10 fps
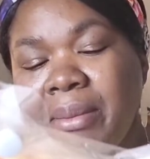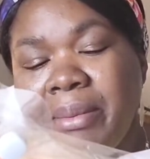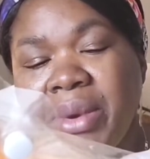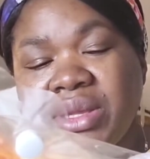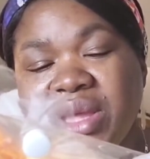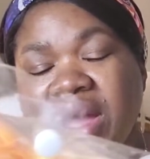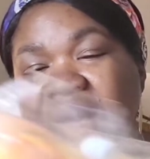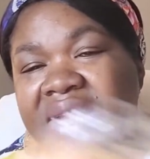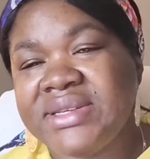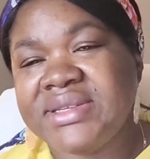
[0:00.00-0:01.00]
But
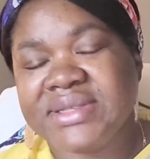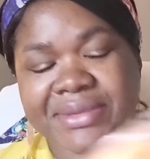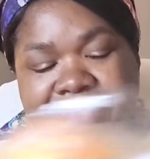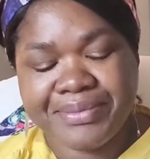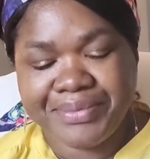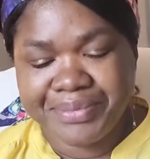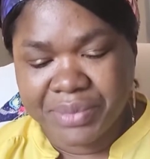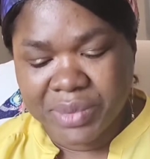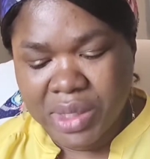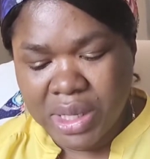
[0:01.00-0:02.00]
guys,
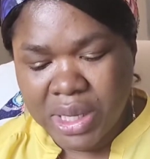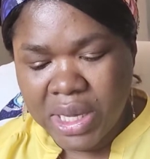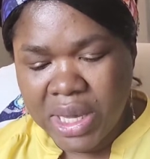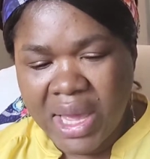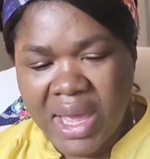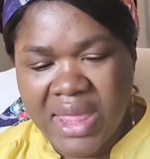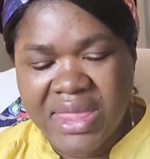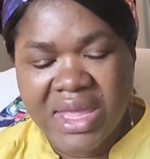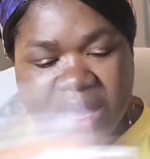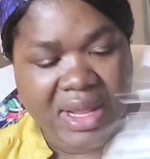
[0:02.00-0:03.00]
I
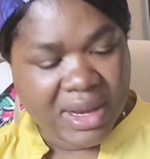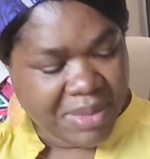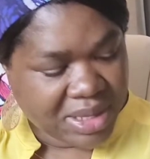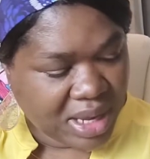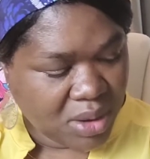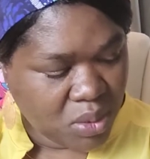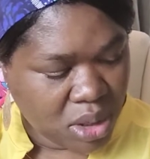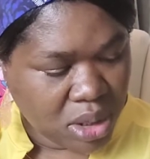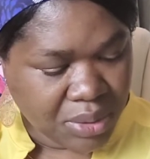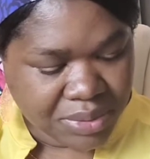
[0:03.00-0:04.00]
think, let me take
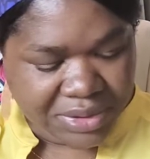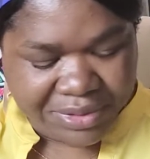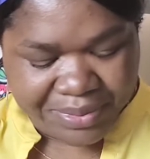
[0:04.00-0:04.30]
one out.